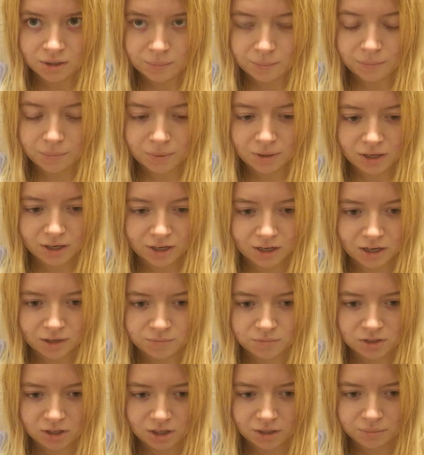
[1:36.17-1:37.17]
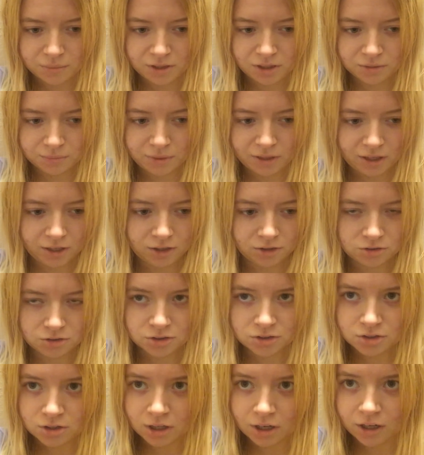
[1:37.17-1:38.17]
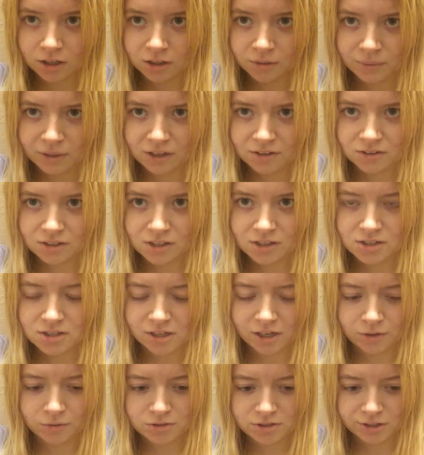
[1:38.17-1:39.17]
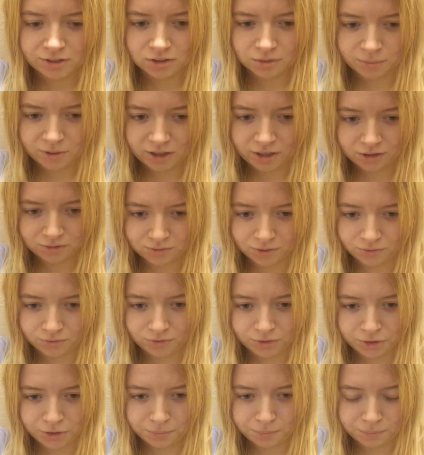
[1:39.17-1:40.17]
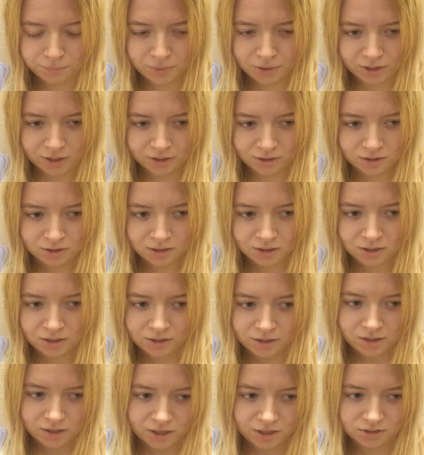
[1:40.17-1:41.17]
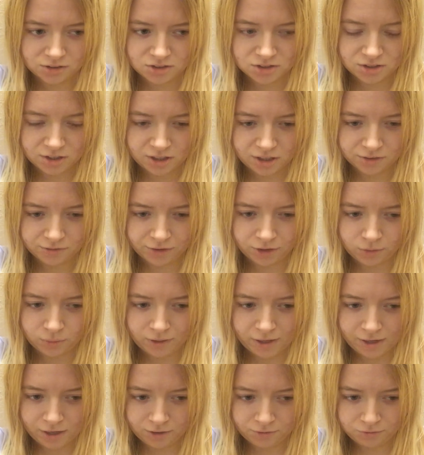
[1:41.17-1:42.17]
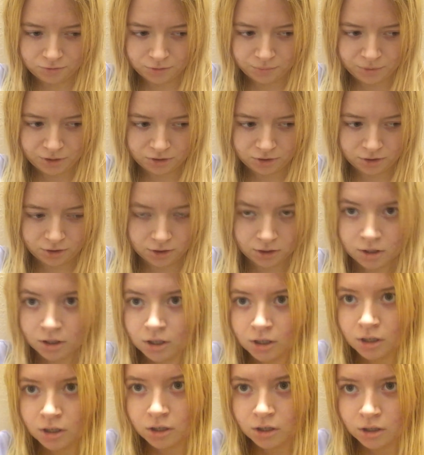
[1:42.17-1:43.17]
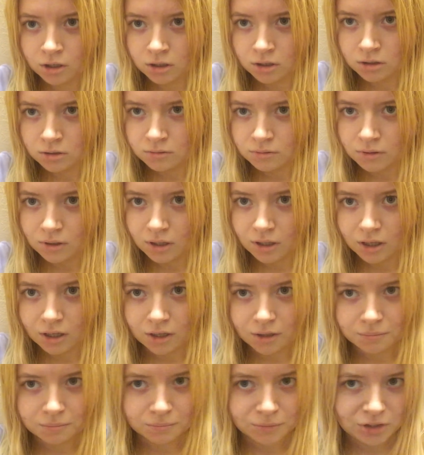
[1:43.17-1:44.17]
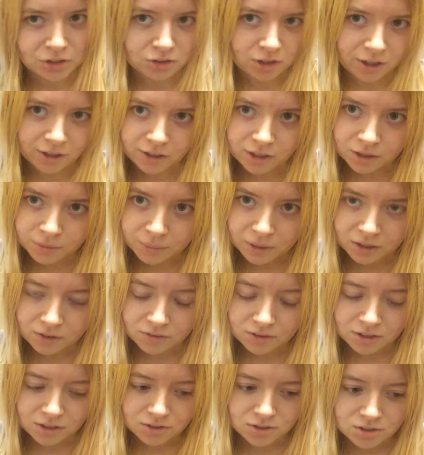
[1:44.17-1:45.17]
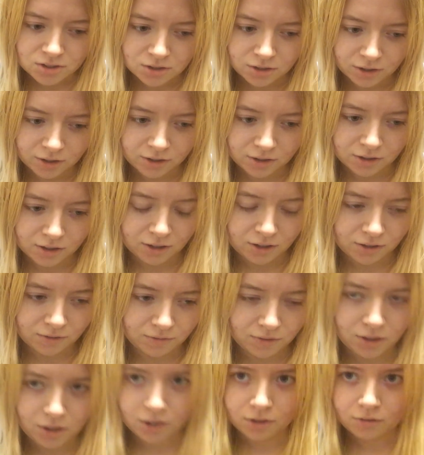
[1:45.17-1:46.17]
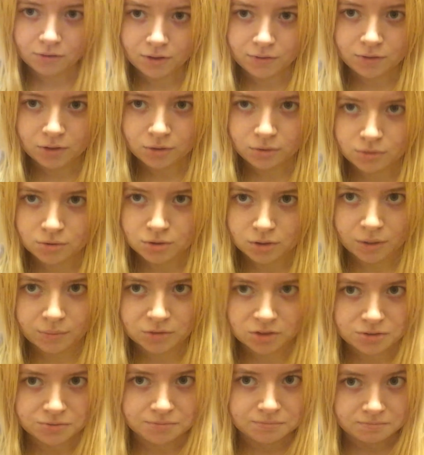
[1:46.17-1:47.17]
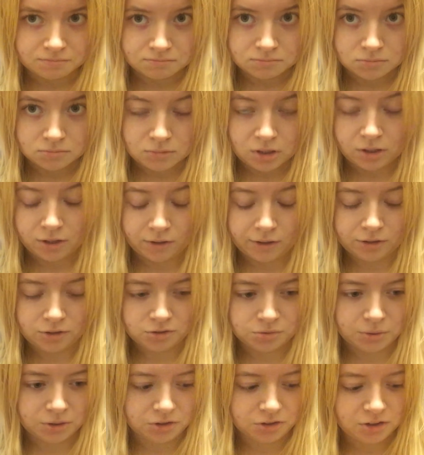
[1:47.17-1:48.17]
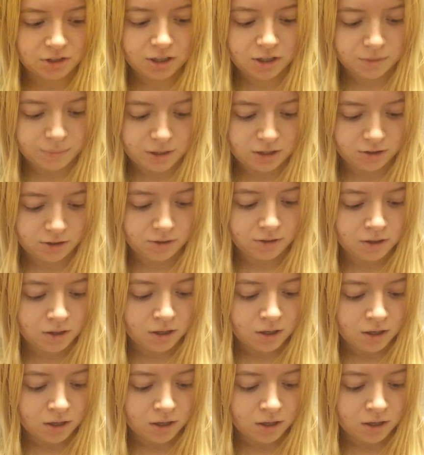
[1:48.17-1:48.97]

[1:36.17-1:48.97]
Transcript: but I'm not being paid to talk about this. I was sent the product for free, but it's not required for me to be talking about this like in a video review, so I'm just, I just wanted to talk about it.